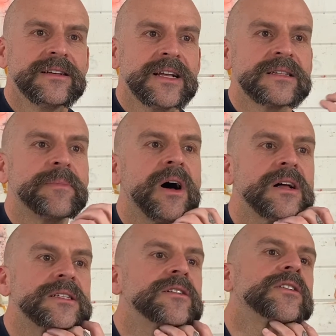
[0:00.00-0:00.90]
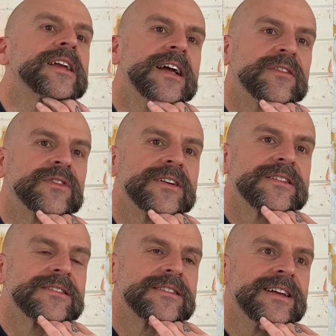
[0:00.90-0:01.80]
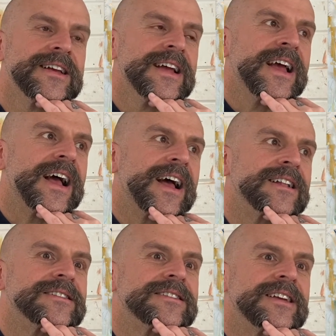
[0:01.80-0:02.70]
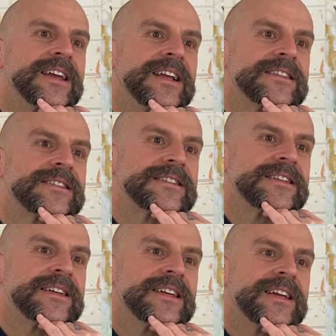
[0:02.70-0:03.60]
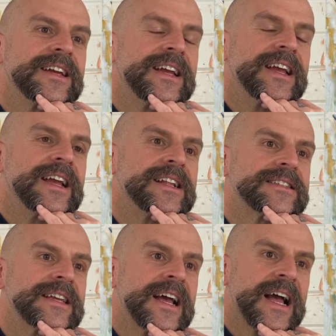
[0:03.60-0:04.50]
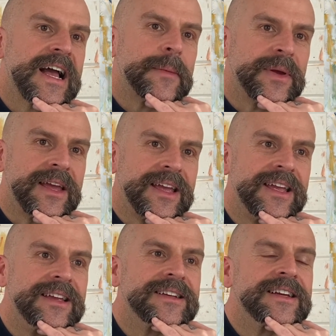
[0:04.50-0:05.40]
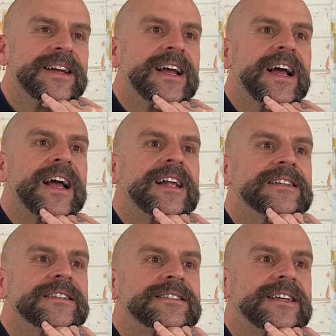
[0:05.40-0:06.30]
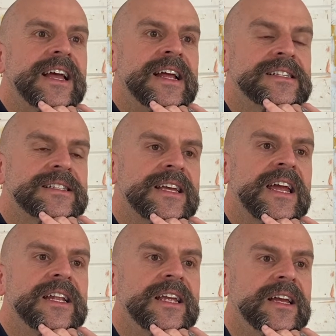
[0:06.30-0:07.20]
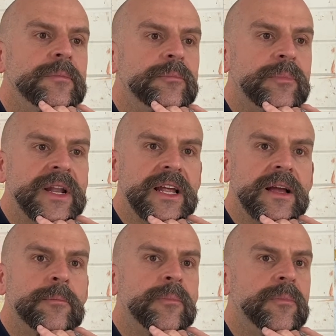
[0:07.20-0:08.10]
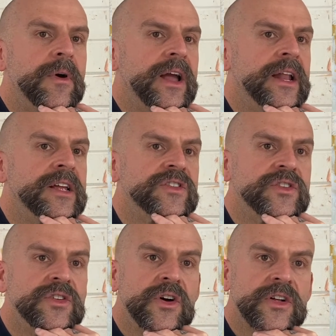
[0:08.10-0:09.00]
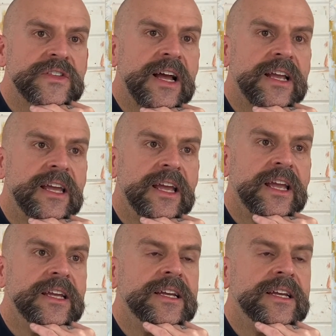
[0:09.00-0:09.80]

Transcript: It's a party on a canvas, and it's happy and entertaining, but it is not tacky.